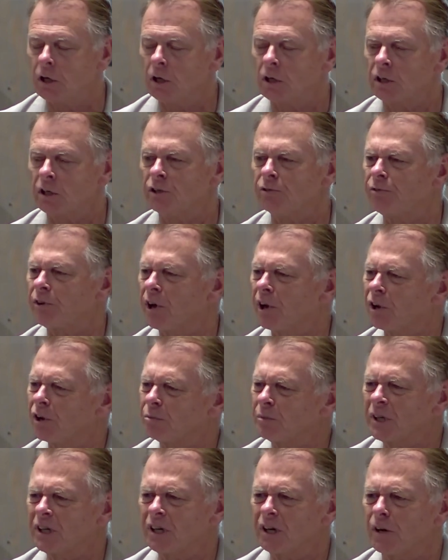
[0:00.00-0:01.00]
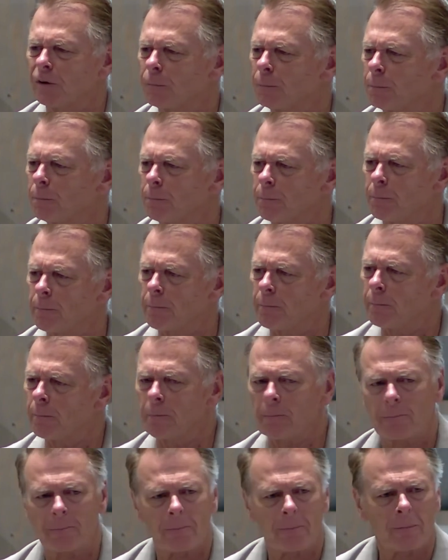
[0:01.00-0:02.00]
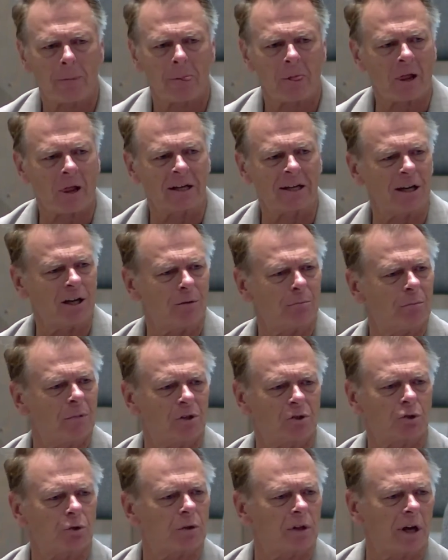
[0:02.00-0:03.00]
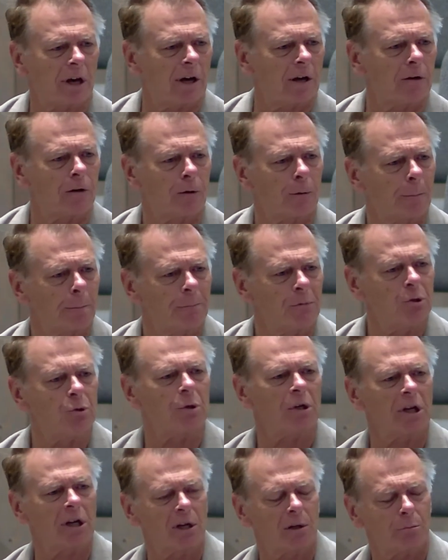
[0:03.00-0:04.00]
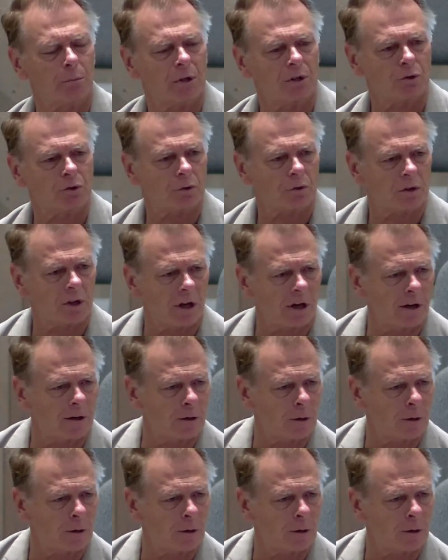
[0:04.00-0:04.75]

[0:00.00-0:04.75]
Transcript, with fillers: You follow me? I can't measure that. You can't measure that.